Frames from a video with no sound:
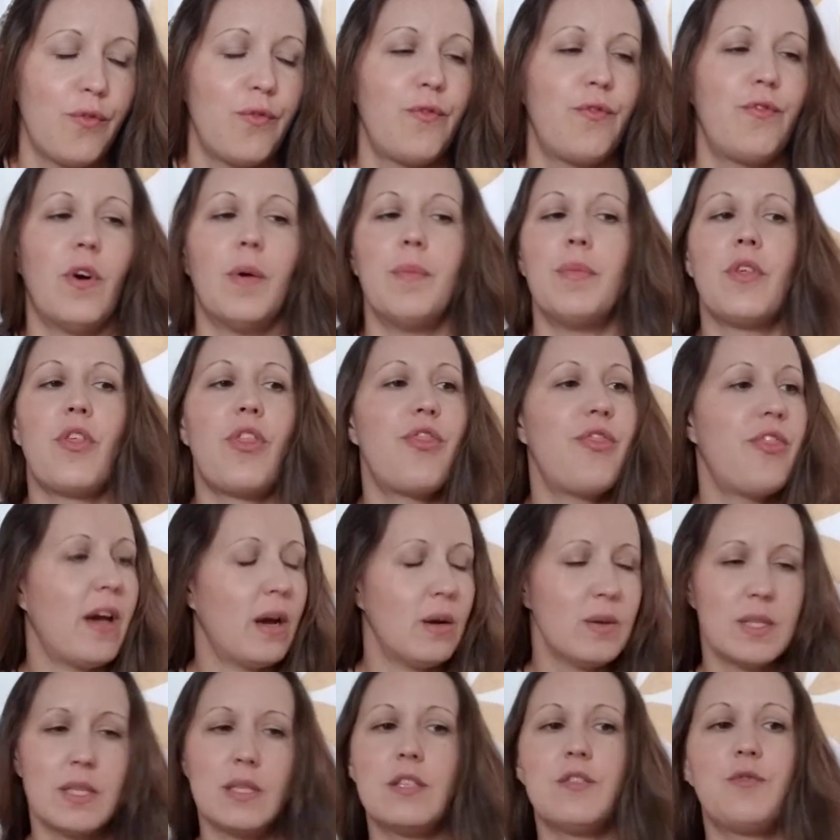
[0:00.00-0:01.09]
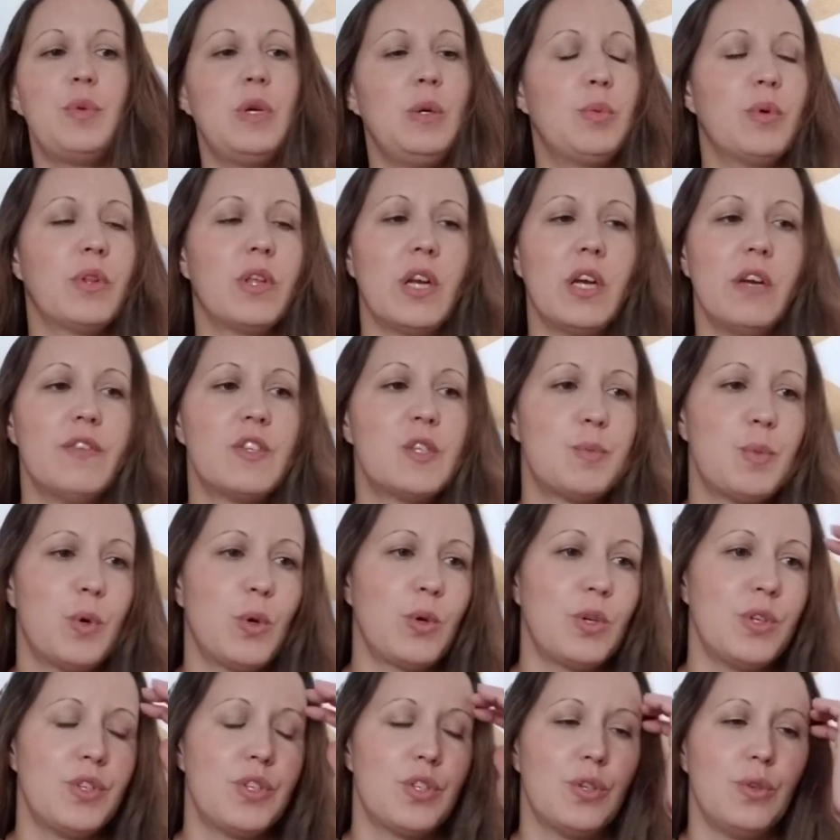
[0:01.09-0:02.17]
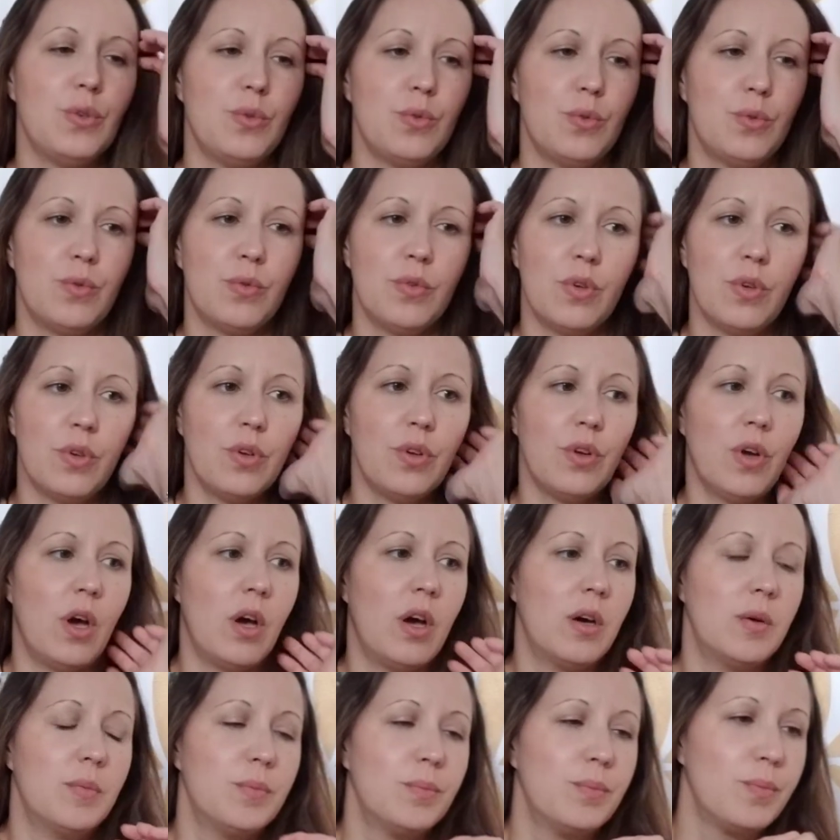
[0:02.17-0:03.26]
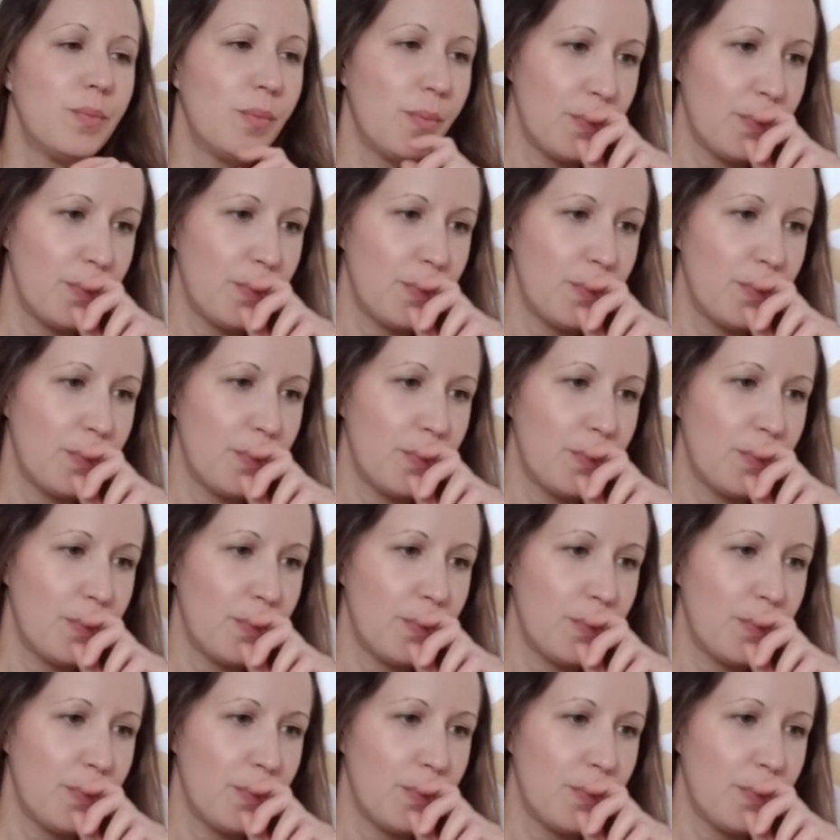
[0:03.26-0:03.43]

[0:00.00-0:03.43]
from the thousands of people that I've spoken to um,